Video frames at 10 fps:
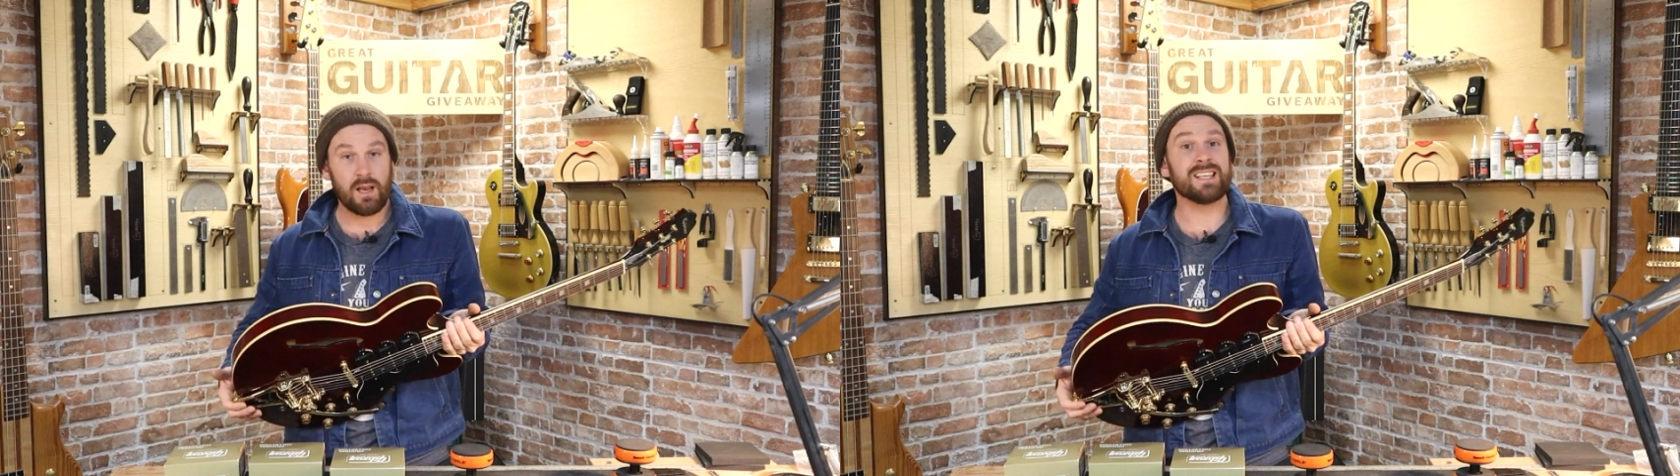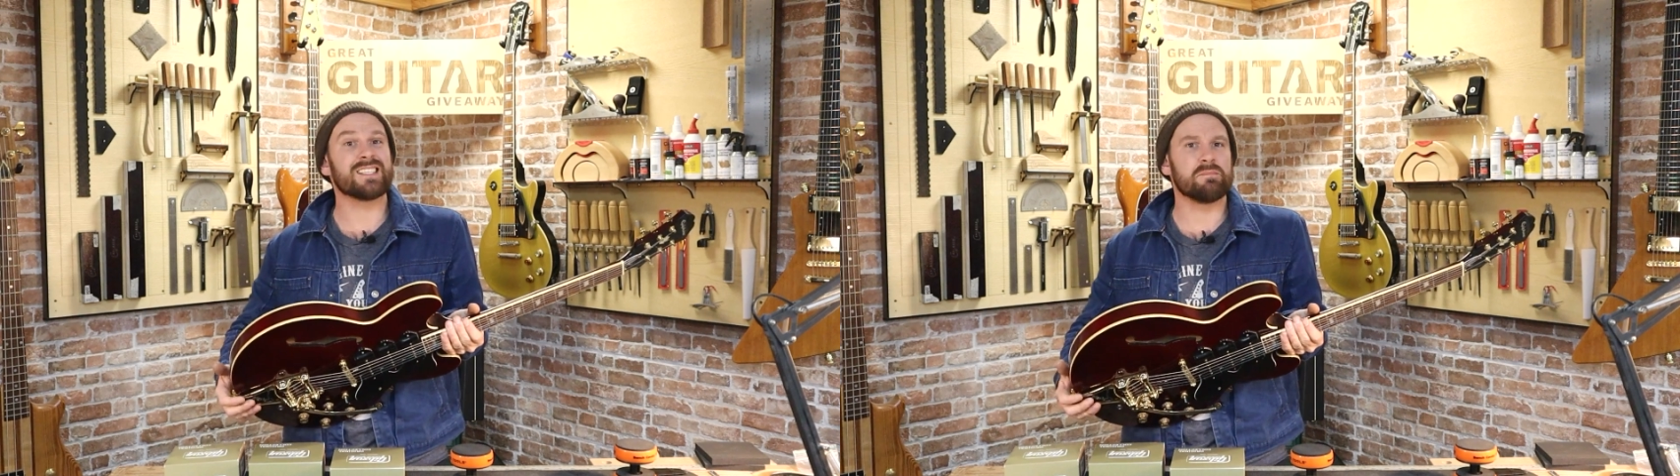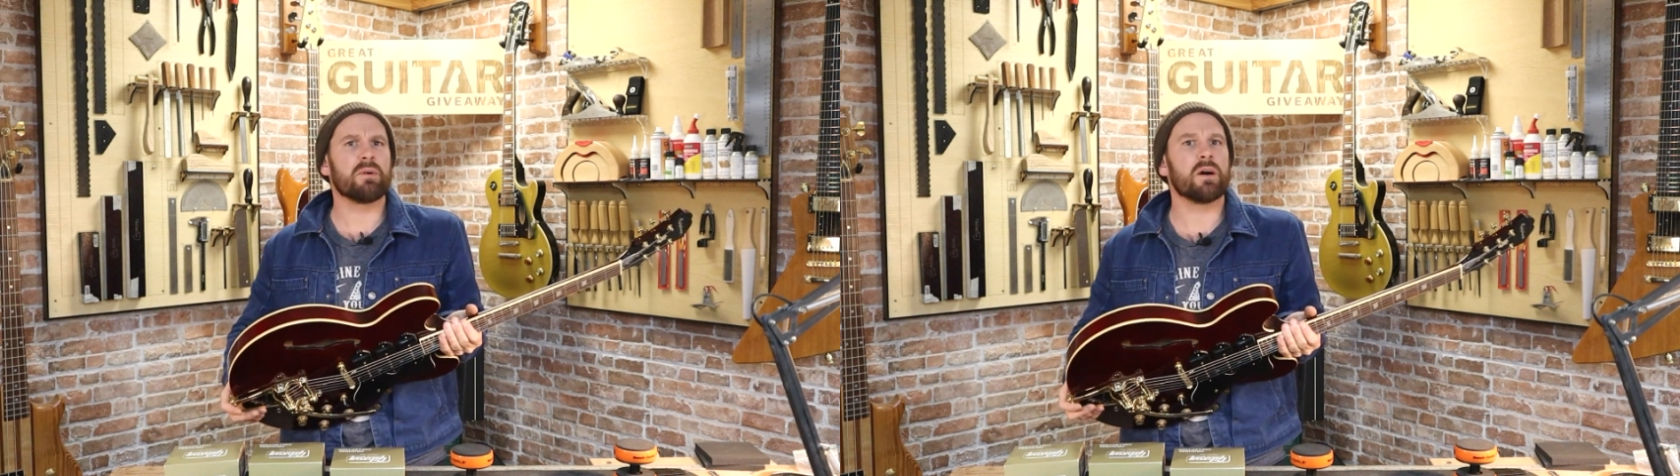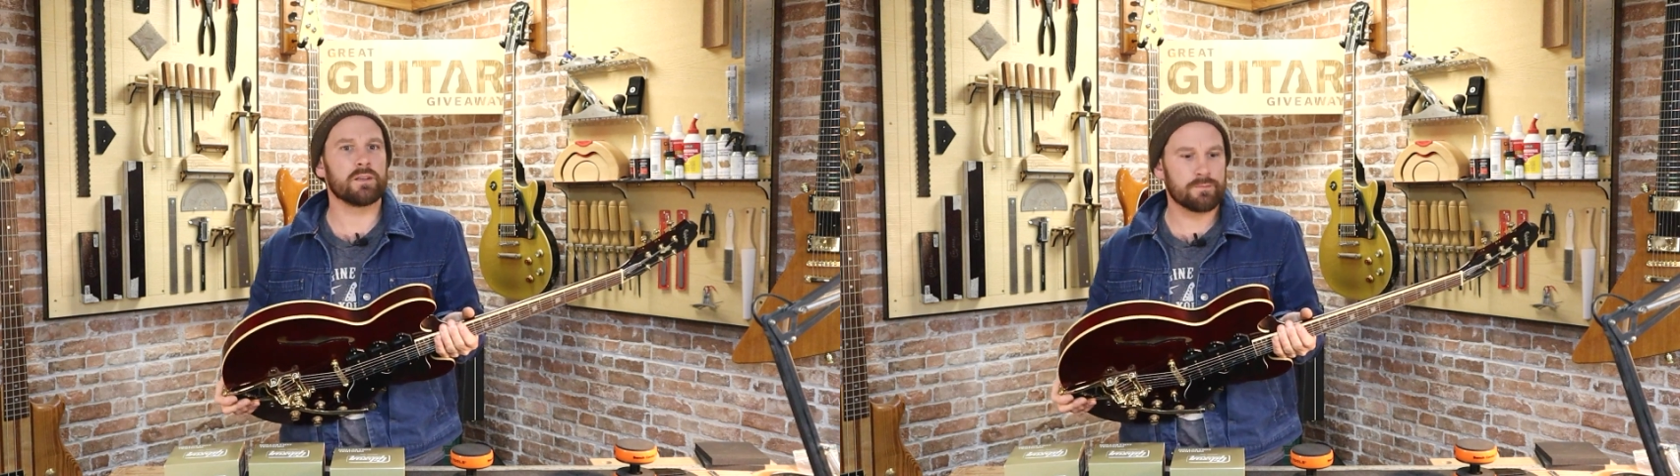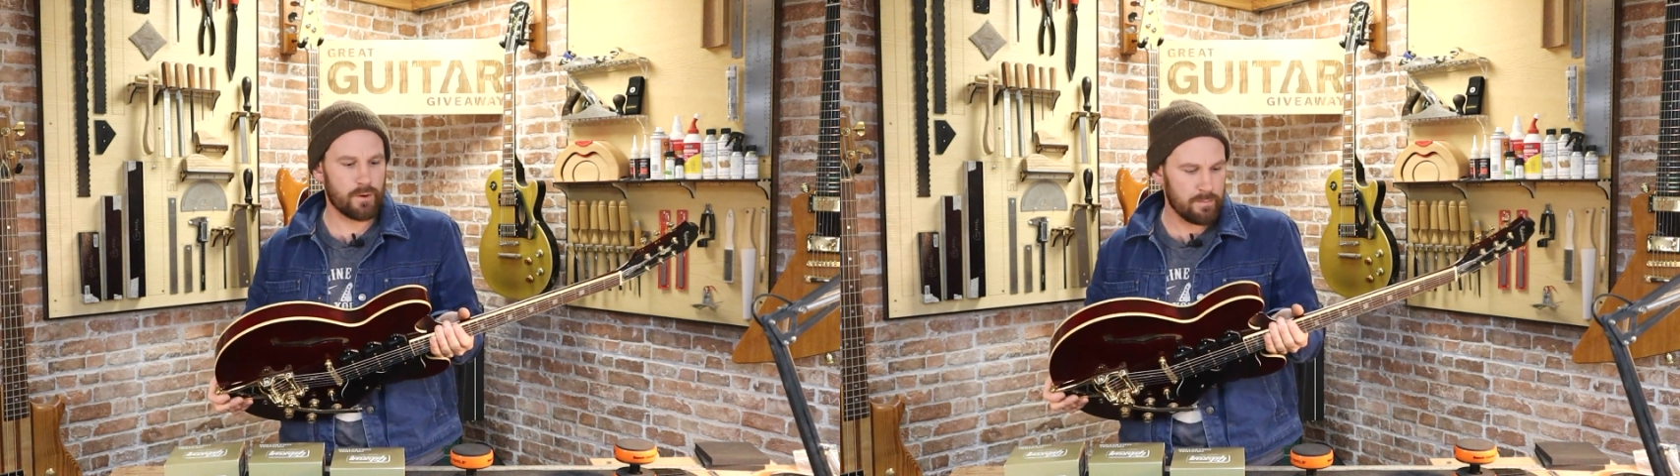as in
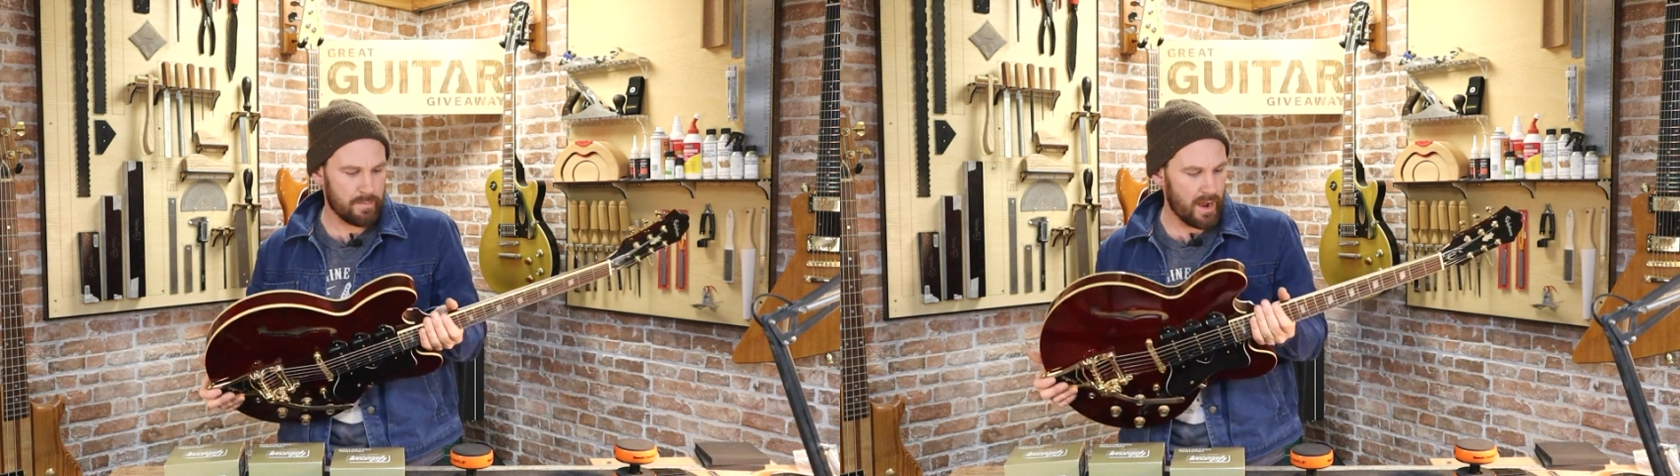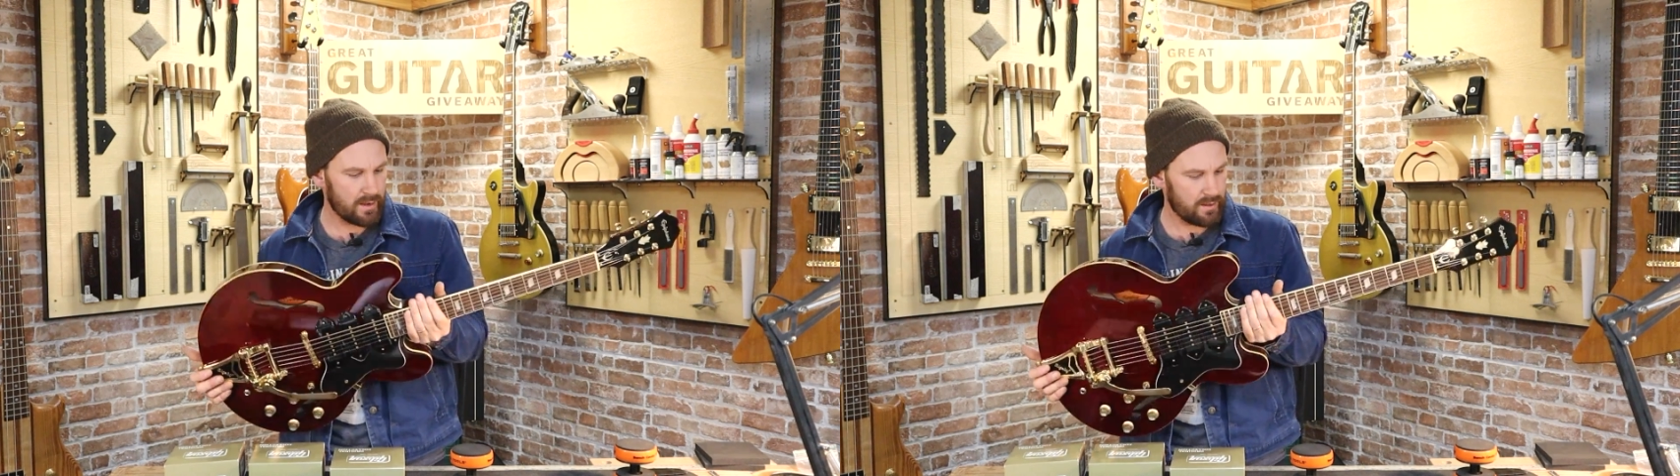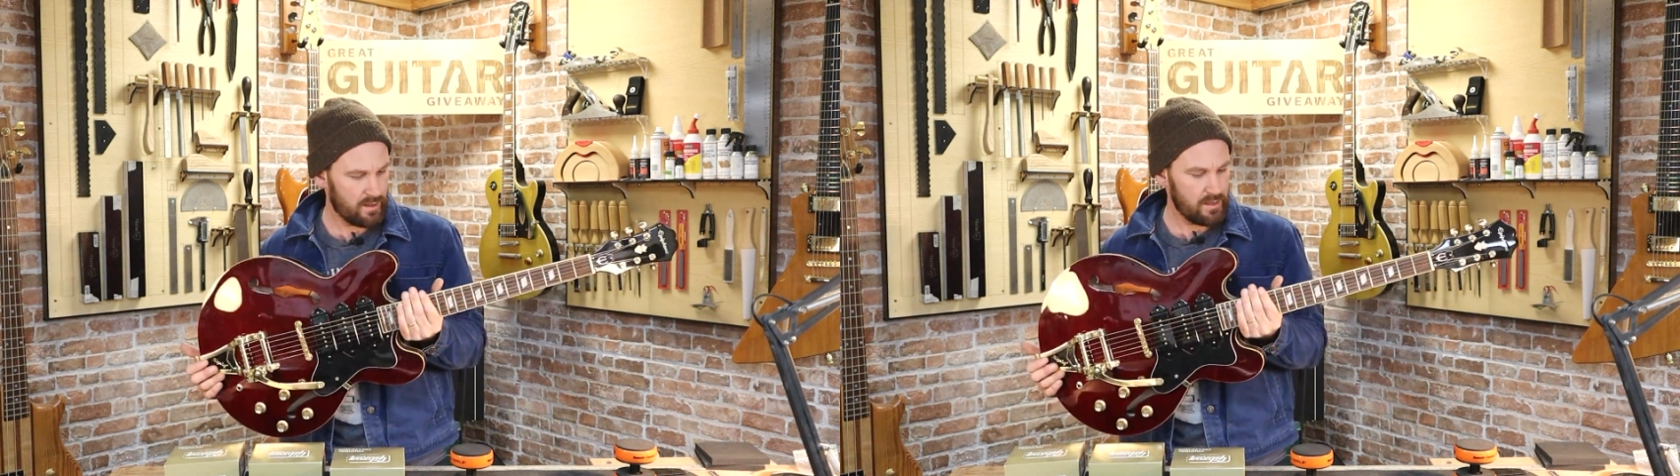binding front and back,